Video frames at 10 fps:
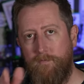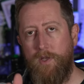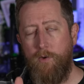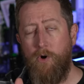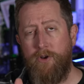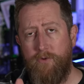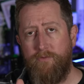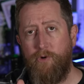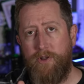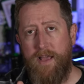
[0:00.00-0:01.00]
You want to
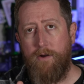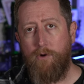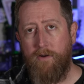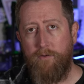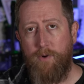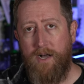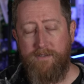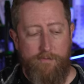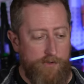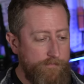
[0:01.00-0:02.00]
avoid that wherever
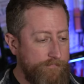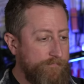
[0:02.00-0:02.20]
possible.